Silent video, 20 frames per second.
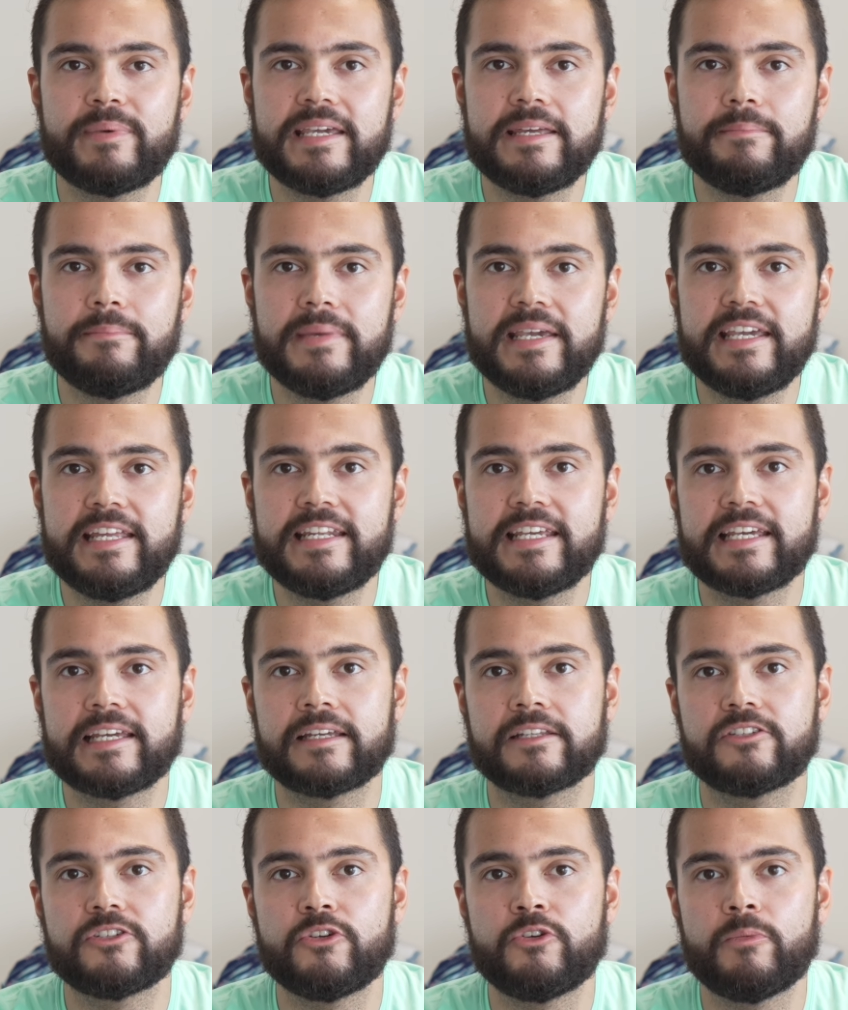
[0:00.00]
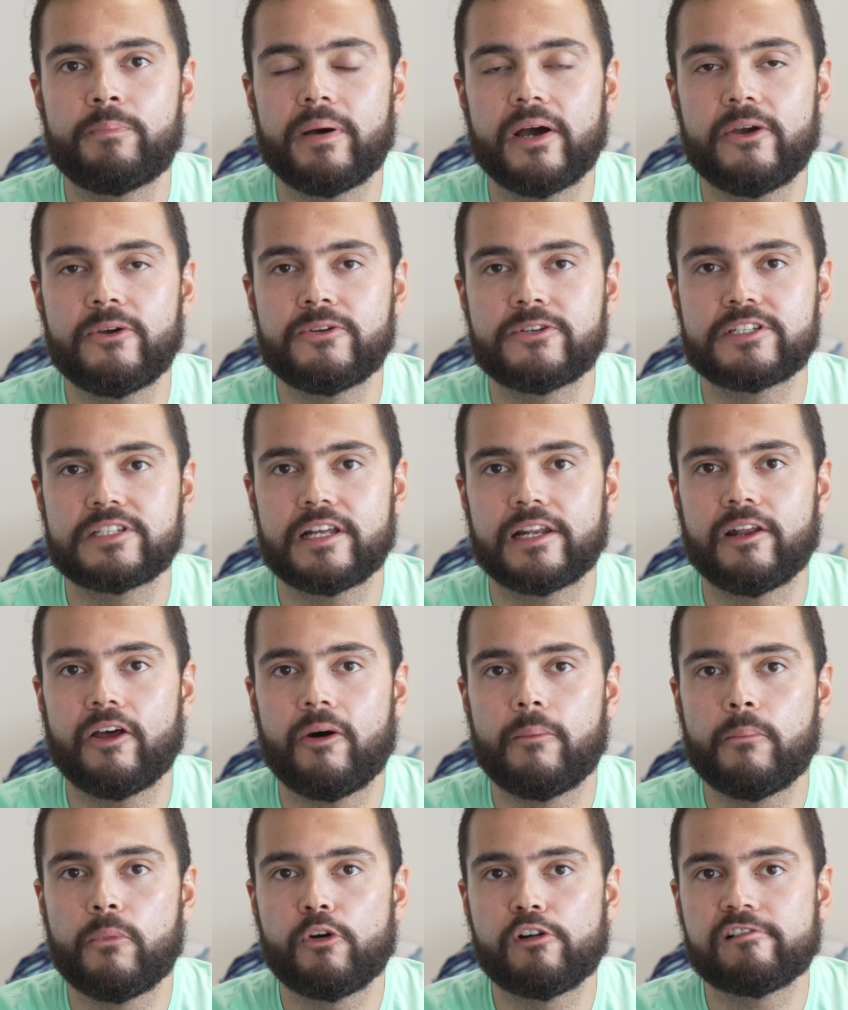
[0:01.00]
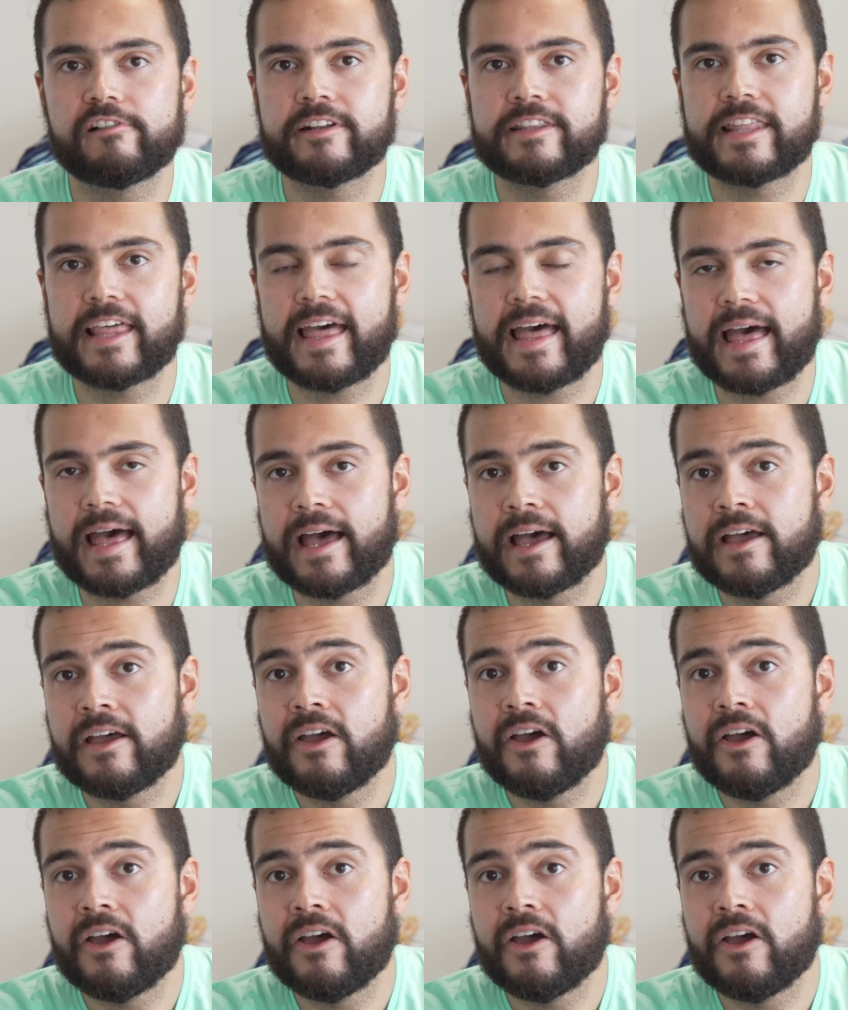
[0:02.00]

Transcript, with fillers: been meaning to post a lot more on there.